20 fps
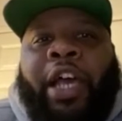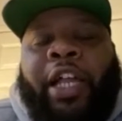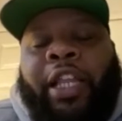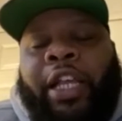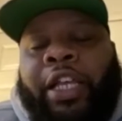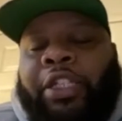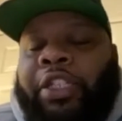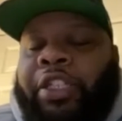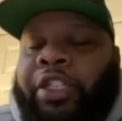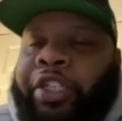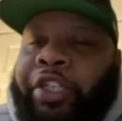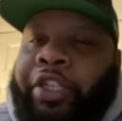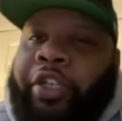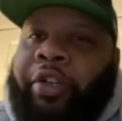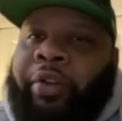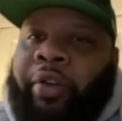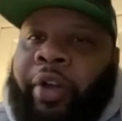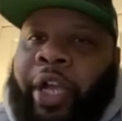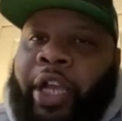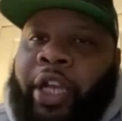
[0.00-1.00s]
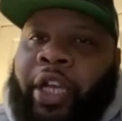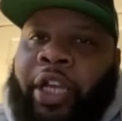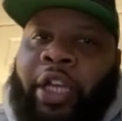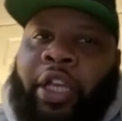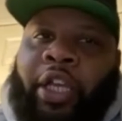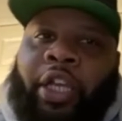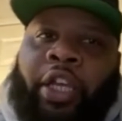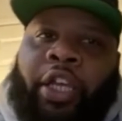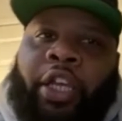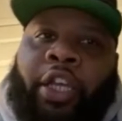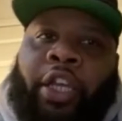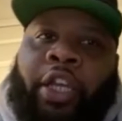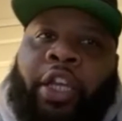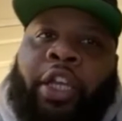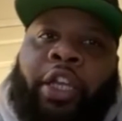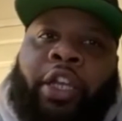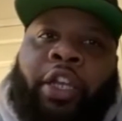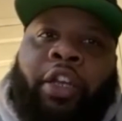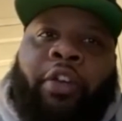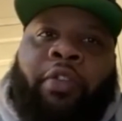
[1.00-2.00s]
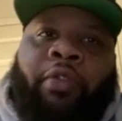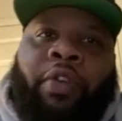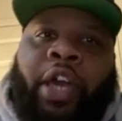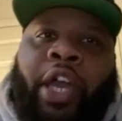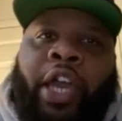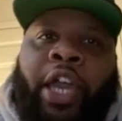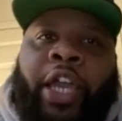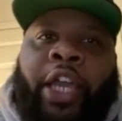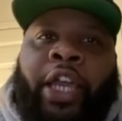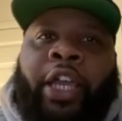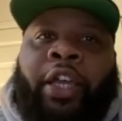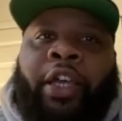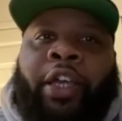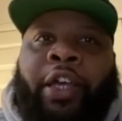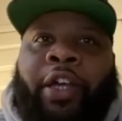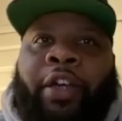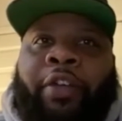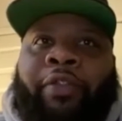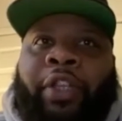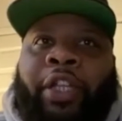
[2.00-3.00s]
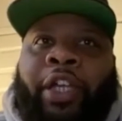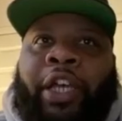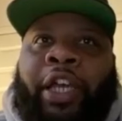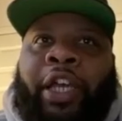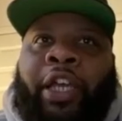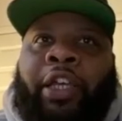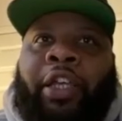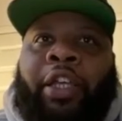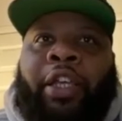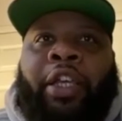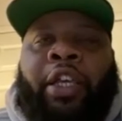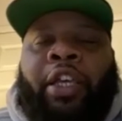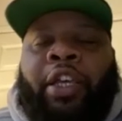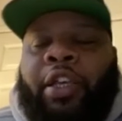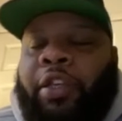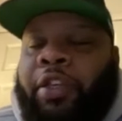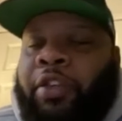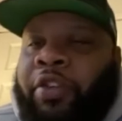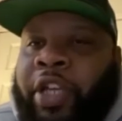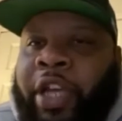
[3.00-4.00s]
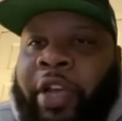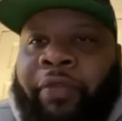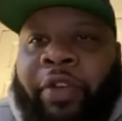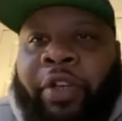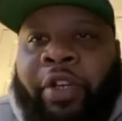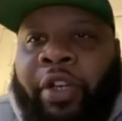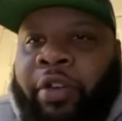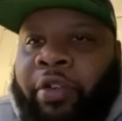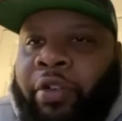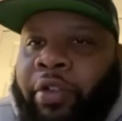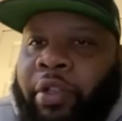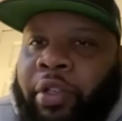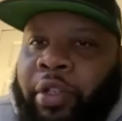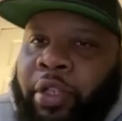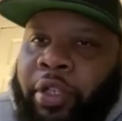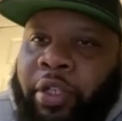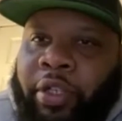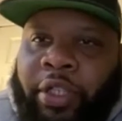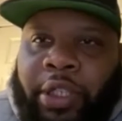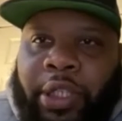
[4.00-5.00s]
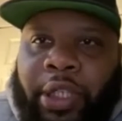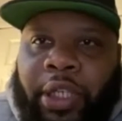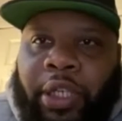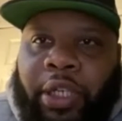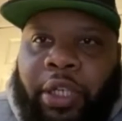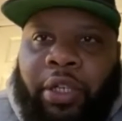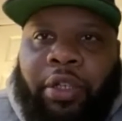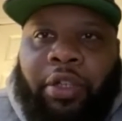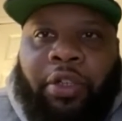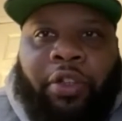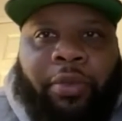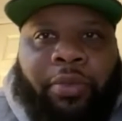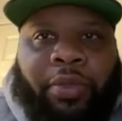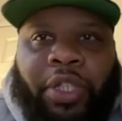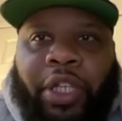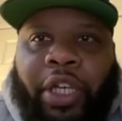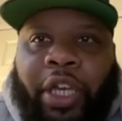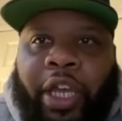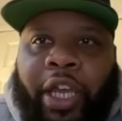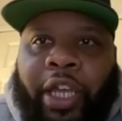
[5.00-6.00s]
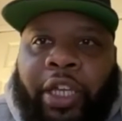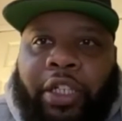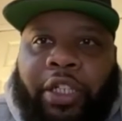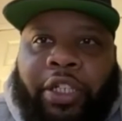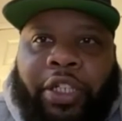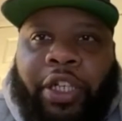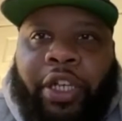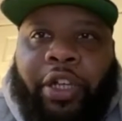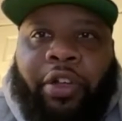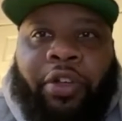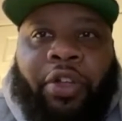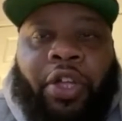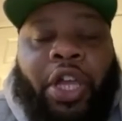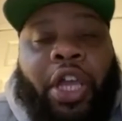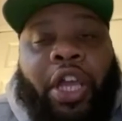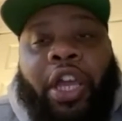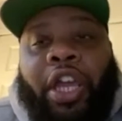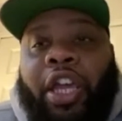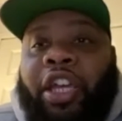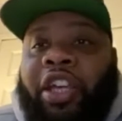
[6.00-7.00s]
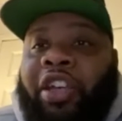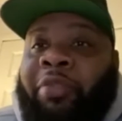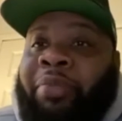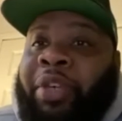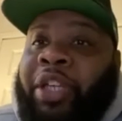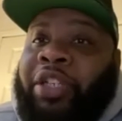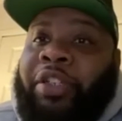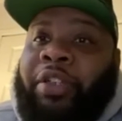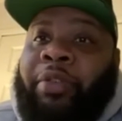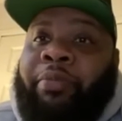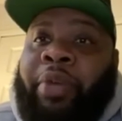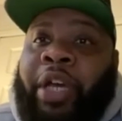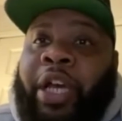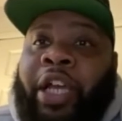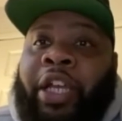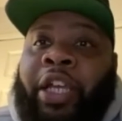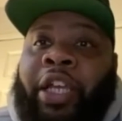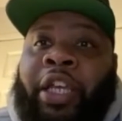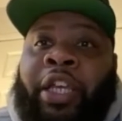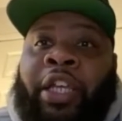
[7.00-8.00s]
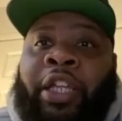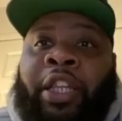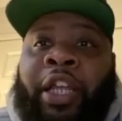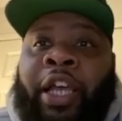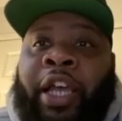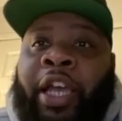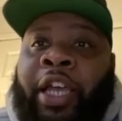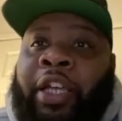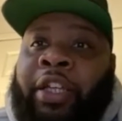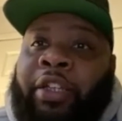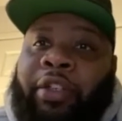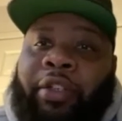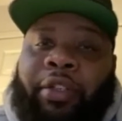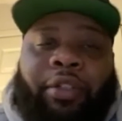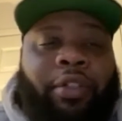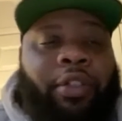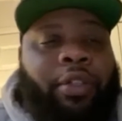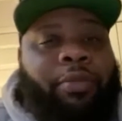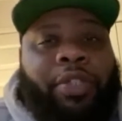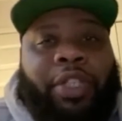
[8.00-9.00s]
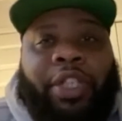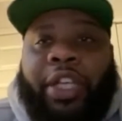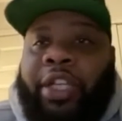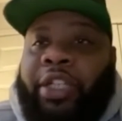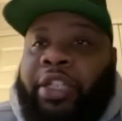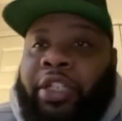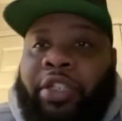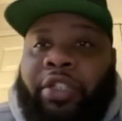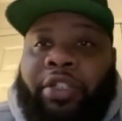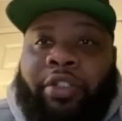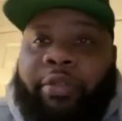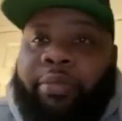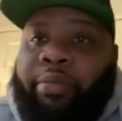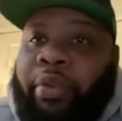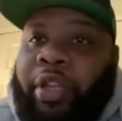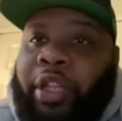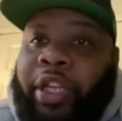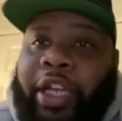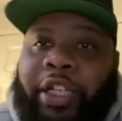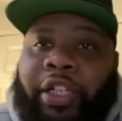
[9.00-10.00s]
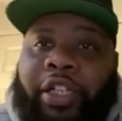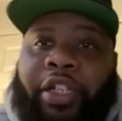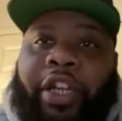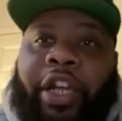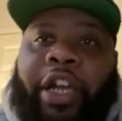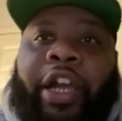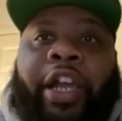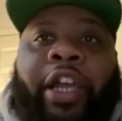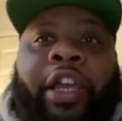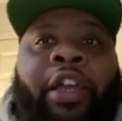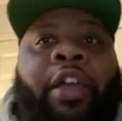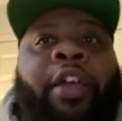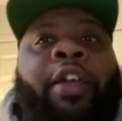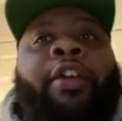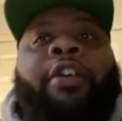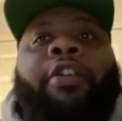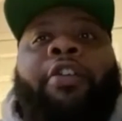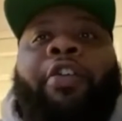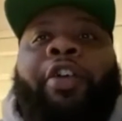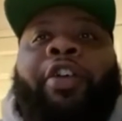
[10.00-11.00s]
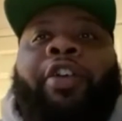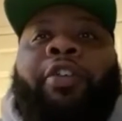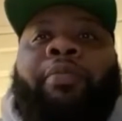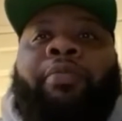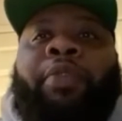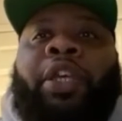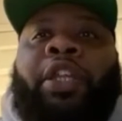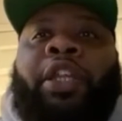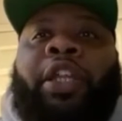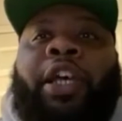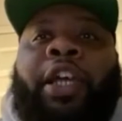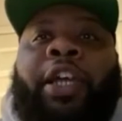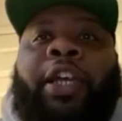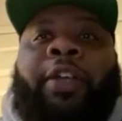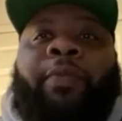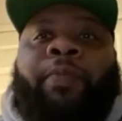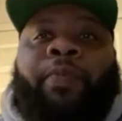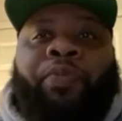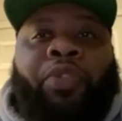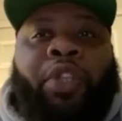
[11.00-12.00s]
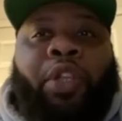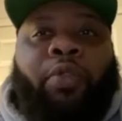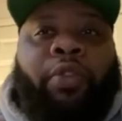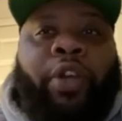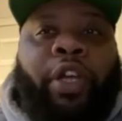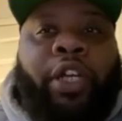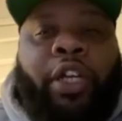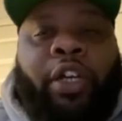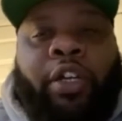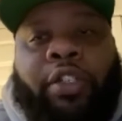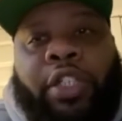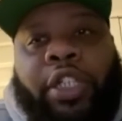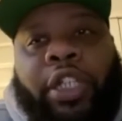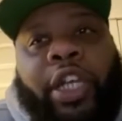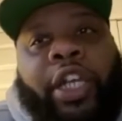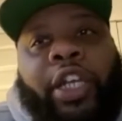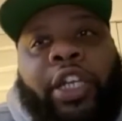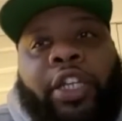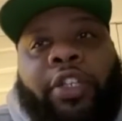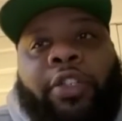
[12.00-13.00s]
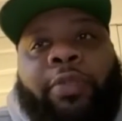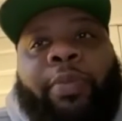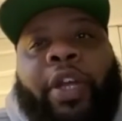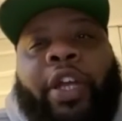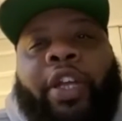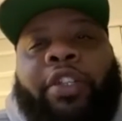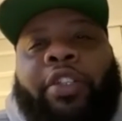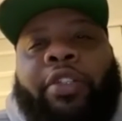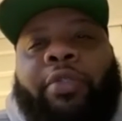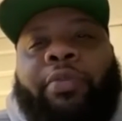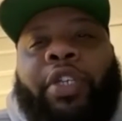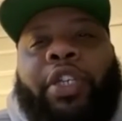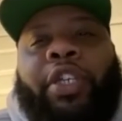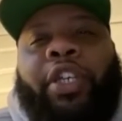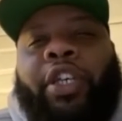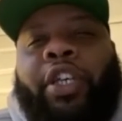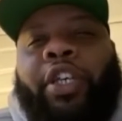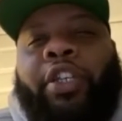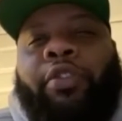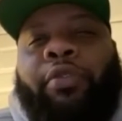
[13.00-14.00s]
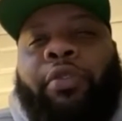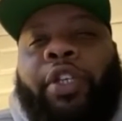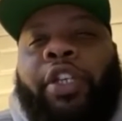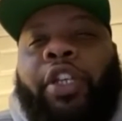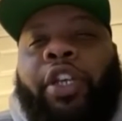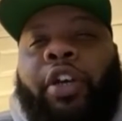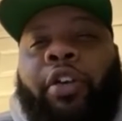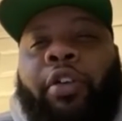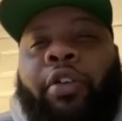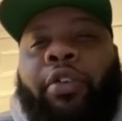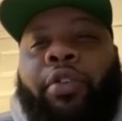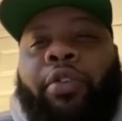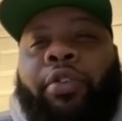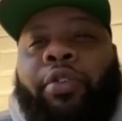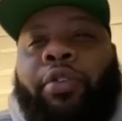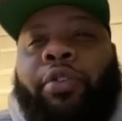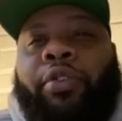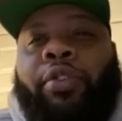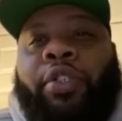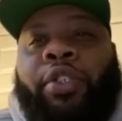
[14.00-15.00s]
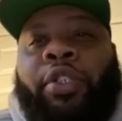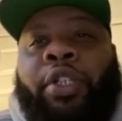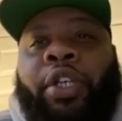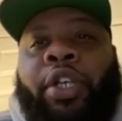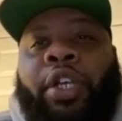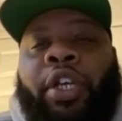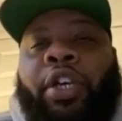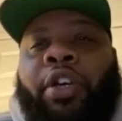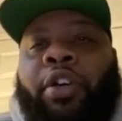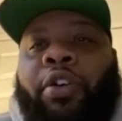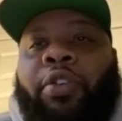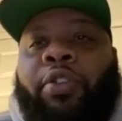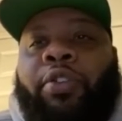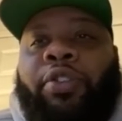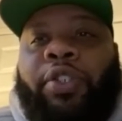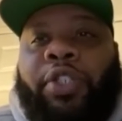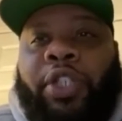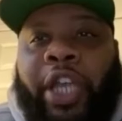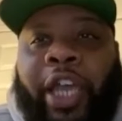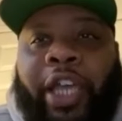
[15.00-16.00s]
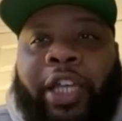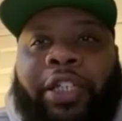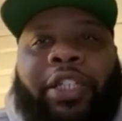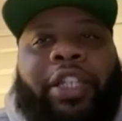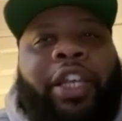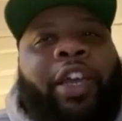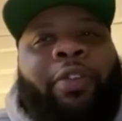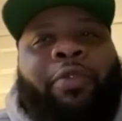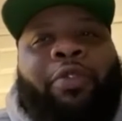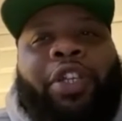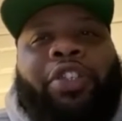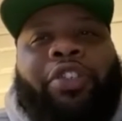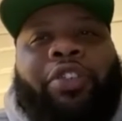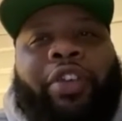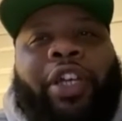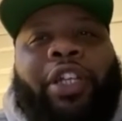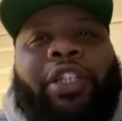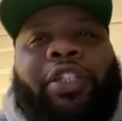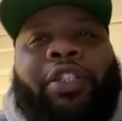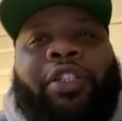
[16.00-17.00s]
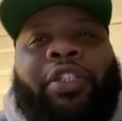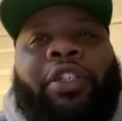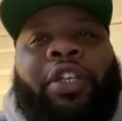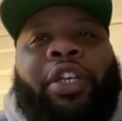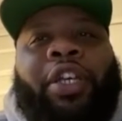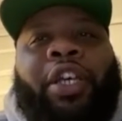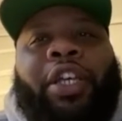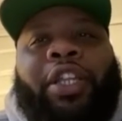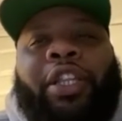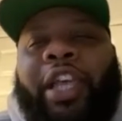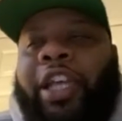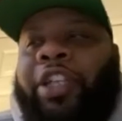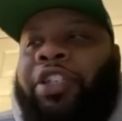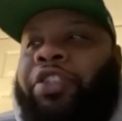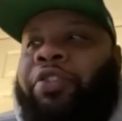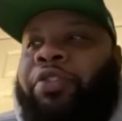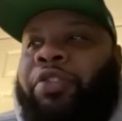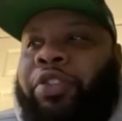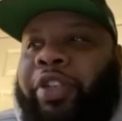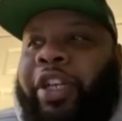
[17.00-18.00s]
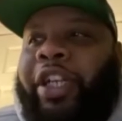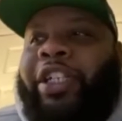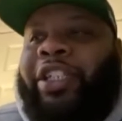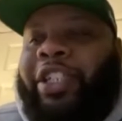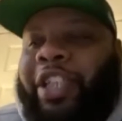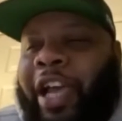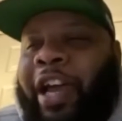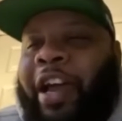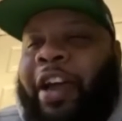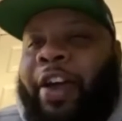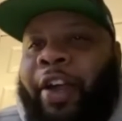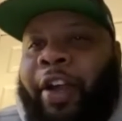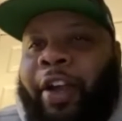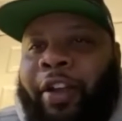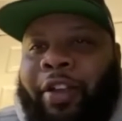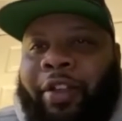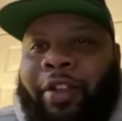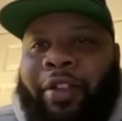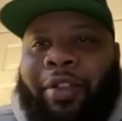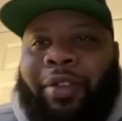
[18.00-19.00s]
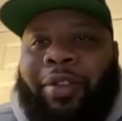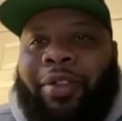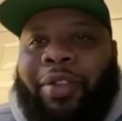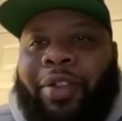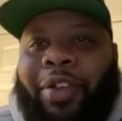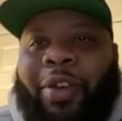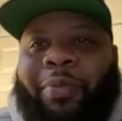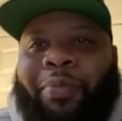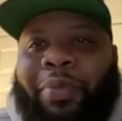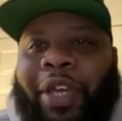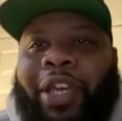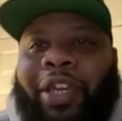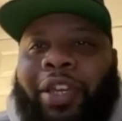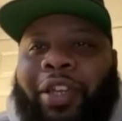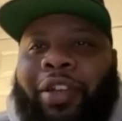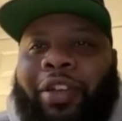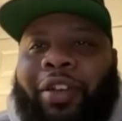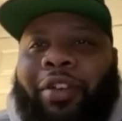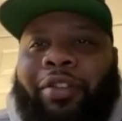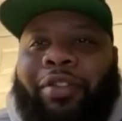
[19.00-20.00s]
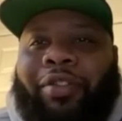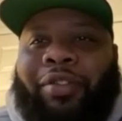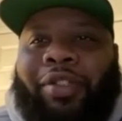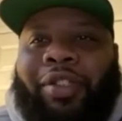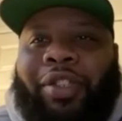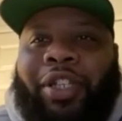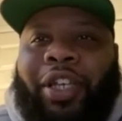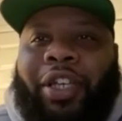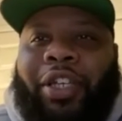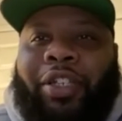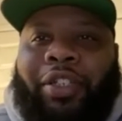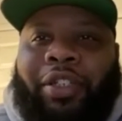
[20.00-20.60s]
to curate it in a way of like you never know who you're gonna see, you know what I'm saying, at the show. It could be somebody like, you know what I'm saying, just super legendary, or it could be like we're co-signing this person because we know who's next and we trust that you trust our opinion on who's next.